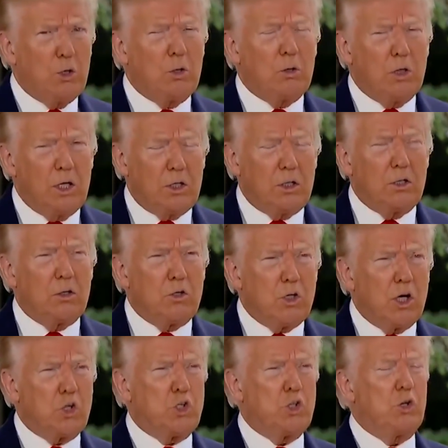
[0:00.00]
do. I
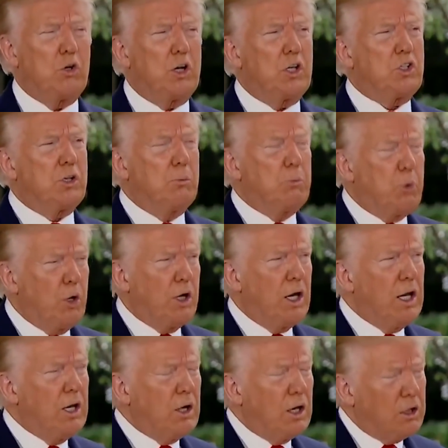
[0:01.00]
do. Yeah, sure. At some
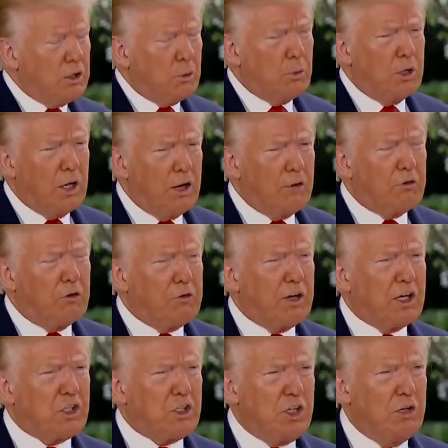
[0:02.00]
point, and I think we're going to have
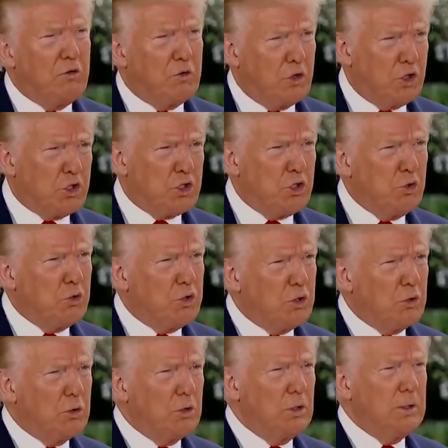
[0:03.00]
a vaccine very
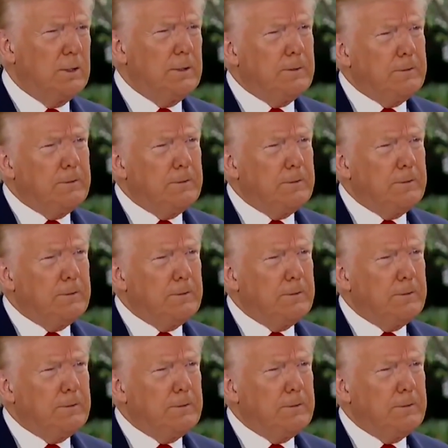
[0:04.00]
soon too.